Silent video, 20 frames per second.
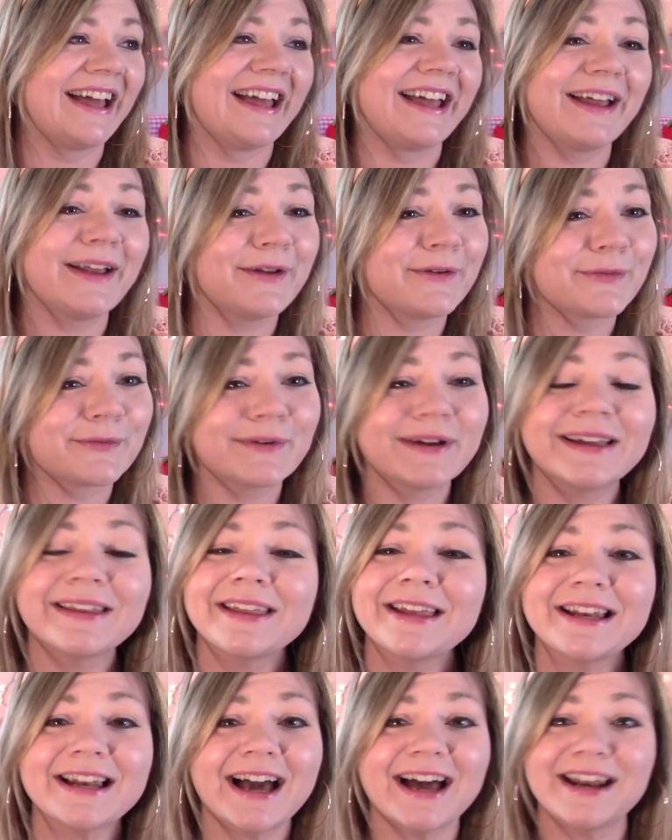
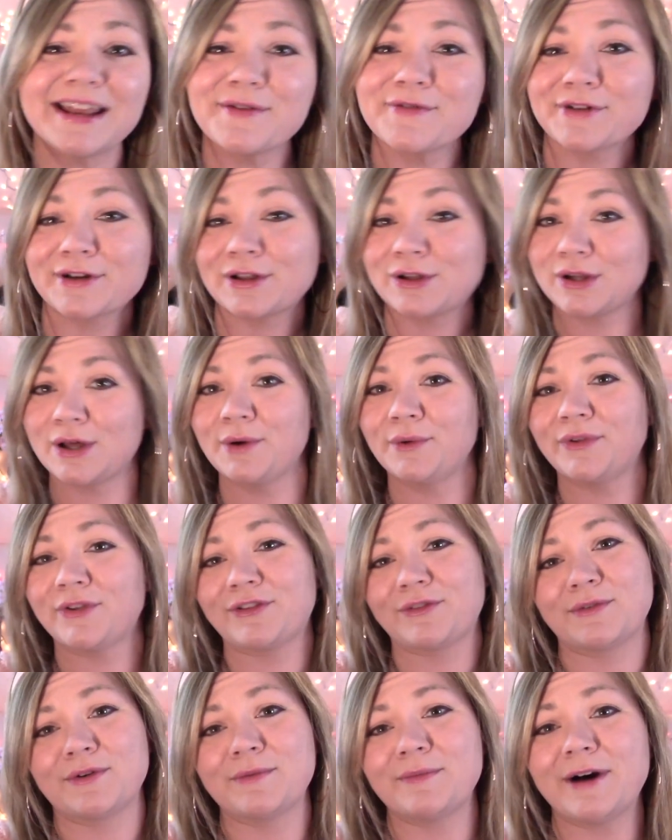really not even close
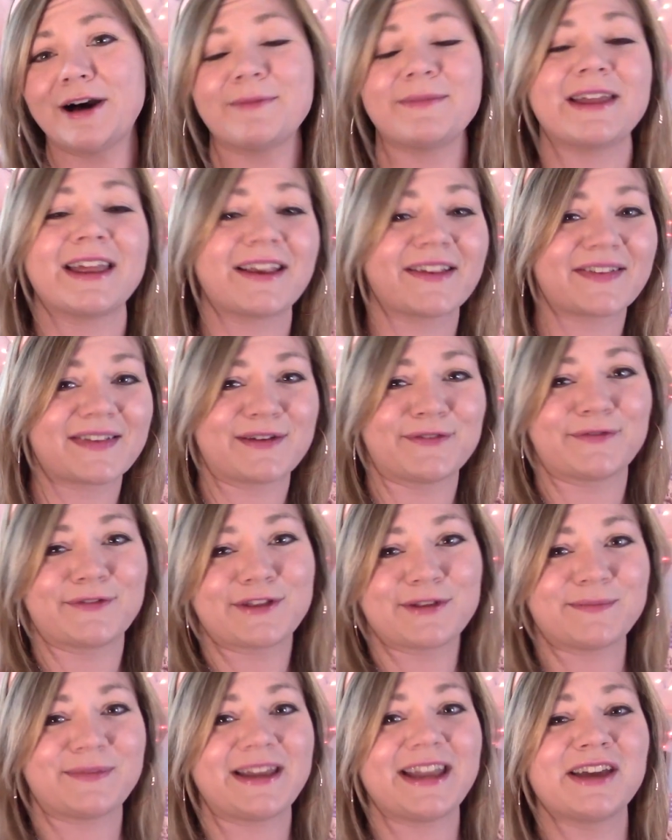to a mummy except
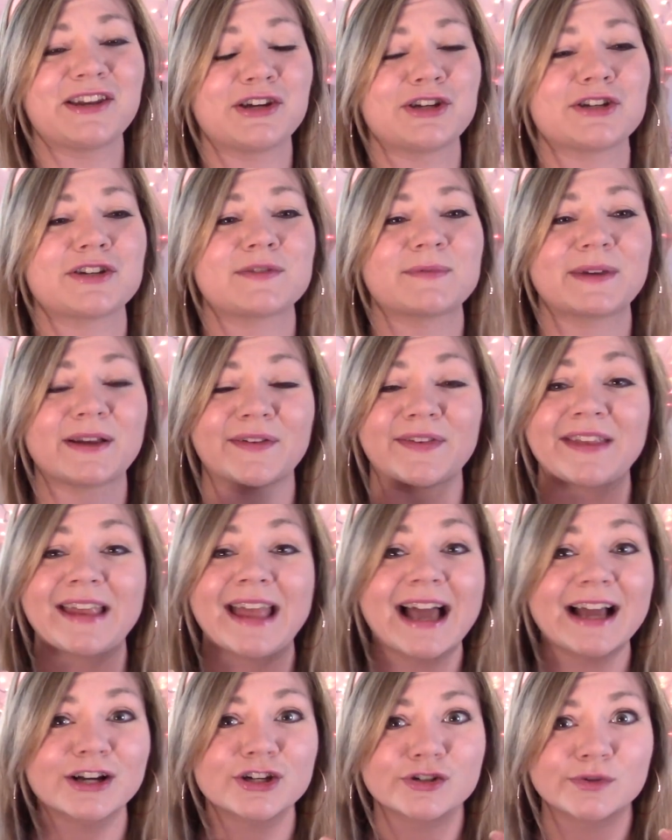for the bandages, because the
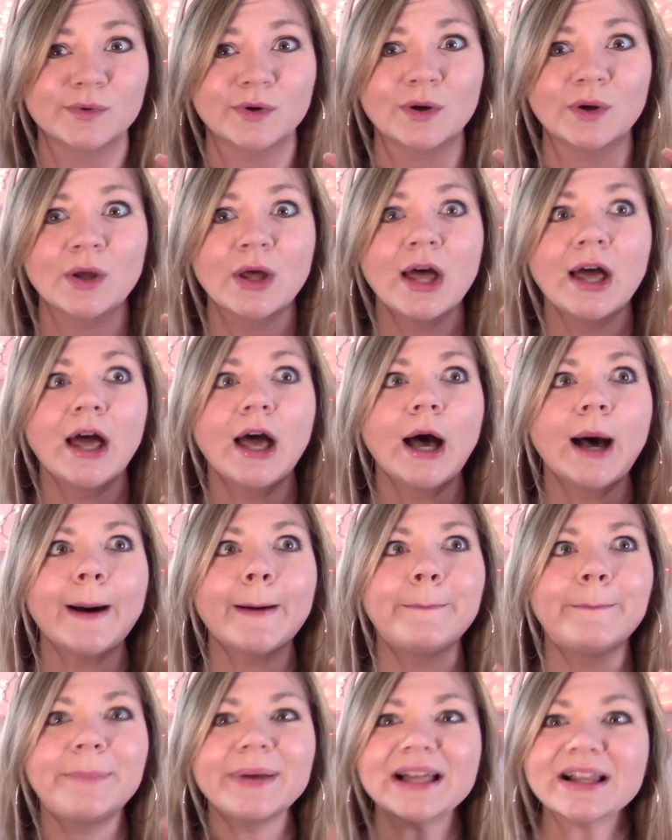actual
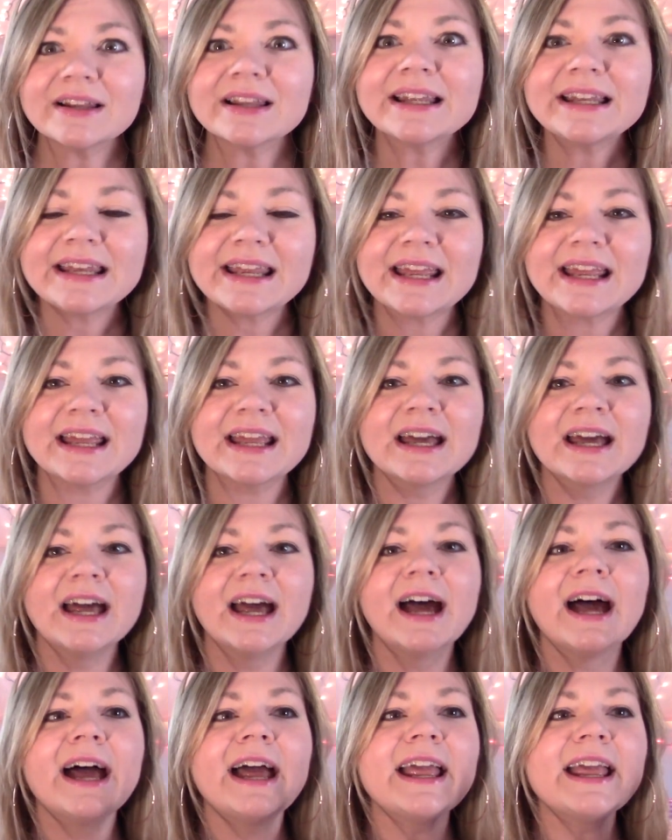ability
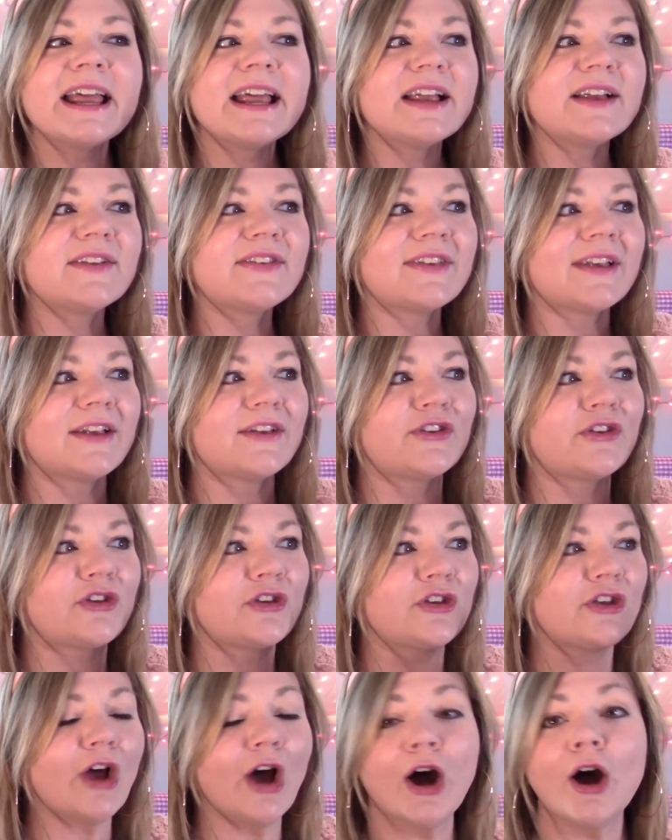is
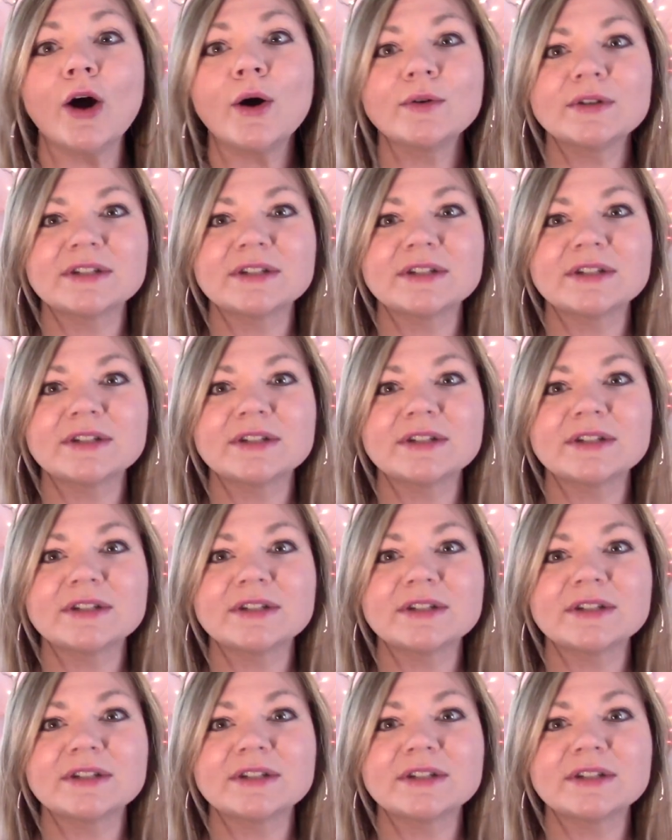so